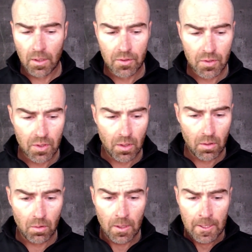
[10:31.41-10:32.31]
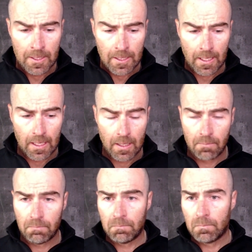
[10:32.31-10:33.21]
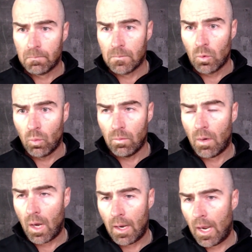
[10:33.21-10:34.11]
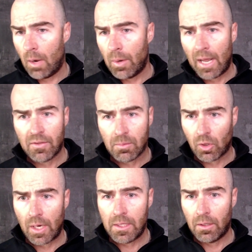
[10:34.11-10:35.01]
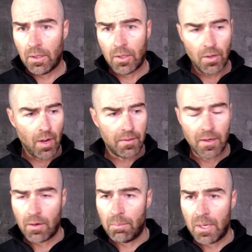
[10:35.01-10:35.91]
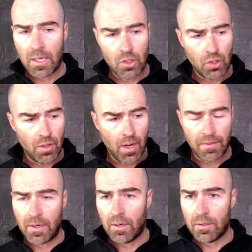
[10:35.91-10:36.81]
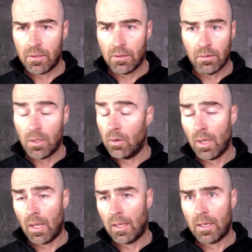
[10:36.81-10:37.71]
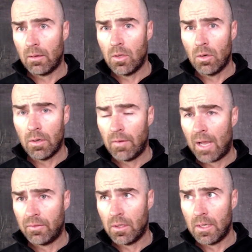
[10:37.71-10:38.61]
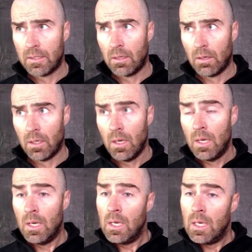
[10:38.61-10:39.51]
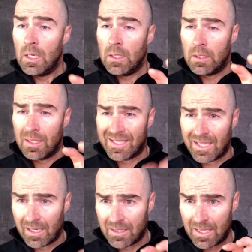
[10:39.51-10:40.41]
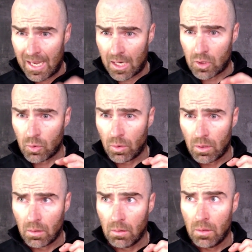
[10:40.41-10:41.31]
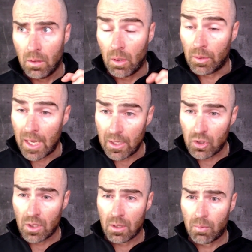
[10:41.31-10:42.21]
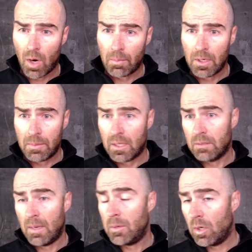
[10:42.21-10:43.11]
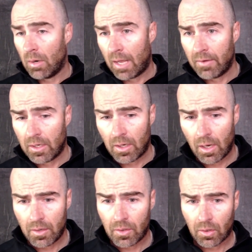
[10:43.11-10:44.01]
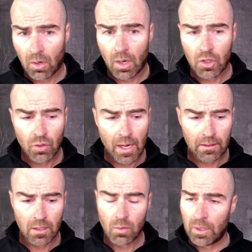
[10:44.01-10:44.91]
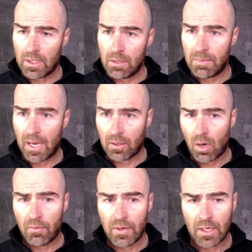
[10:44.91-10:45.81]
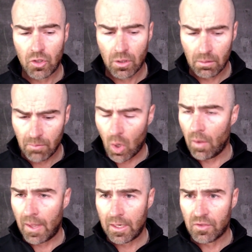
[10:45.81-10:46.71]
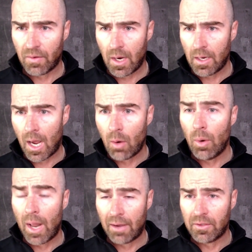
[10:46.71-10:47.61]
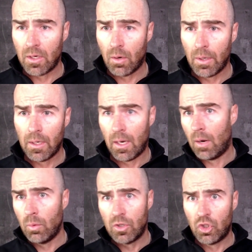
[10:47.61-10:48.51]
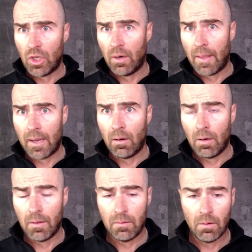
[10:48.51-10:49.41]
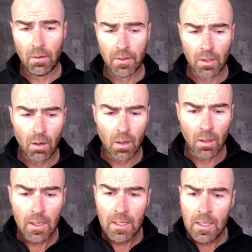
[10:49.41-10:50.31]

And so um, I, I would have some criteria. You're not there to pitch. You're not there to, you don't, like, you don't even have to necessarily discuss the actual location of the property, because maybe you don't have it under contract and you want to keep that confidential. All that is fine. I would have to know it, and I wouldn't share that on, on the call.